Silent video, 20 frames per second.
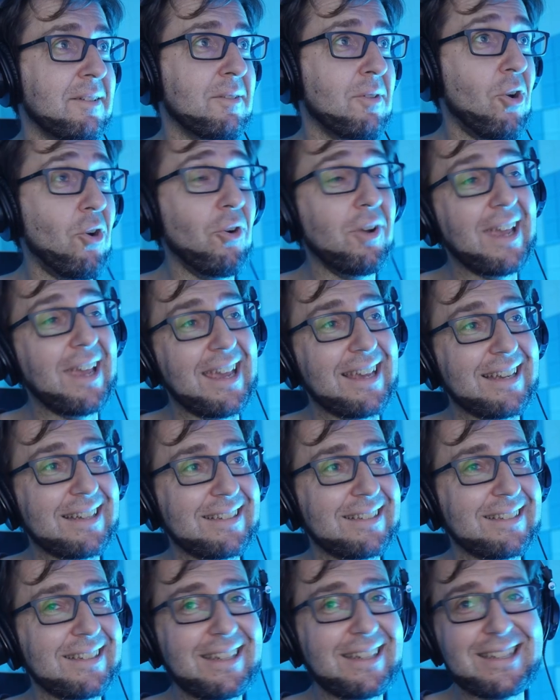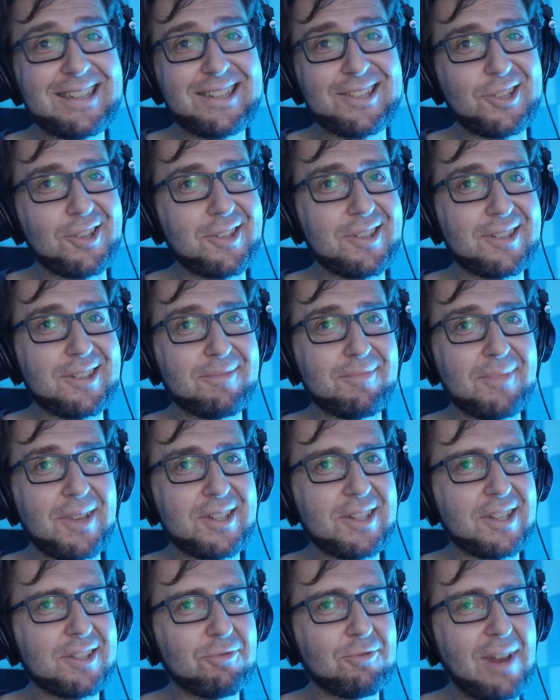Okay, it just it
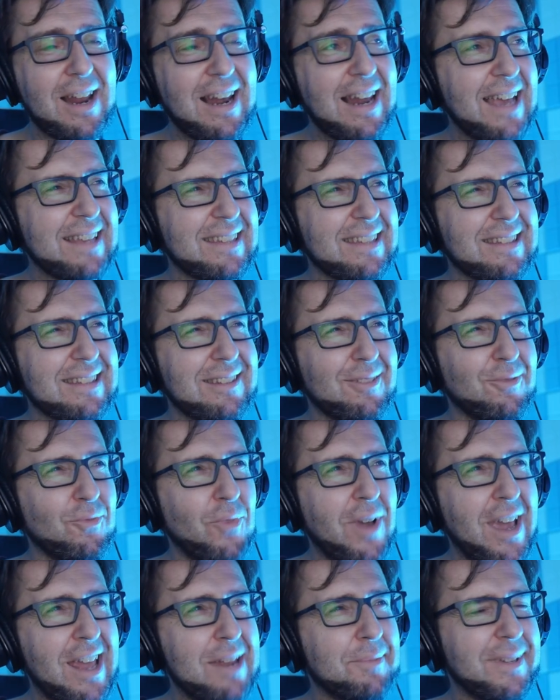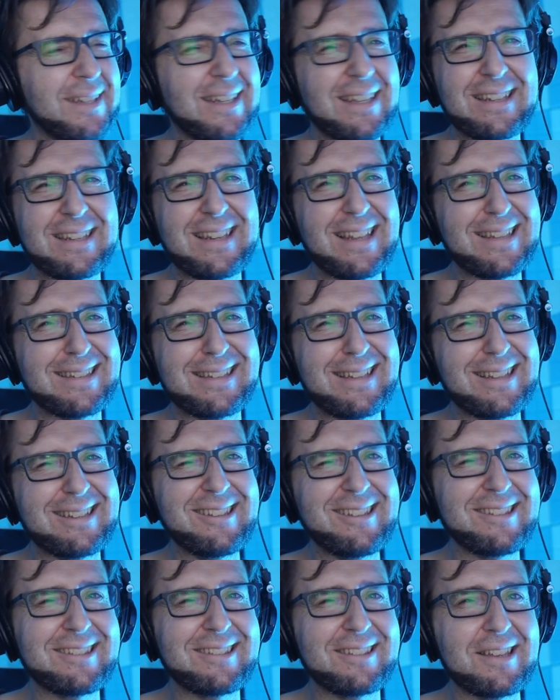just realizes. Wait a minute. This
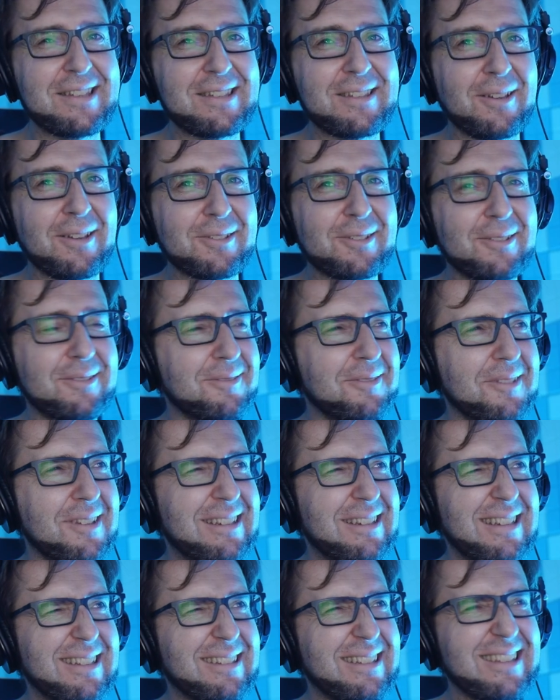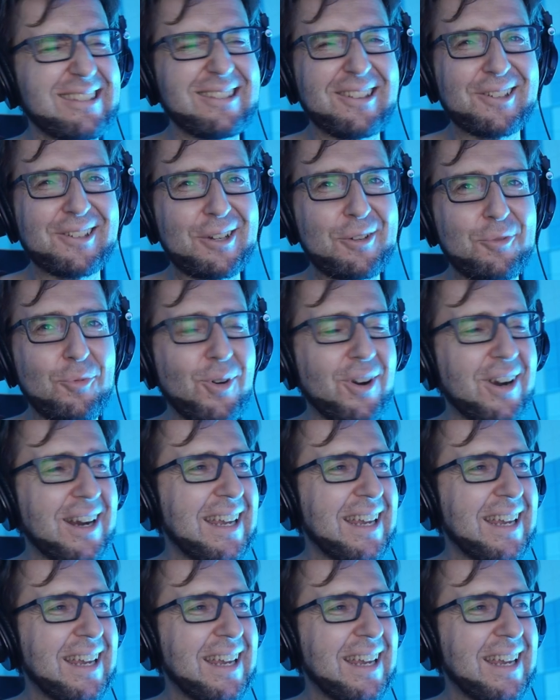this this not that's not gonna work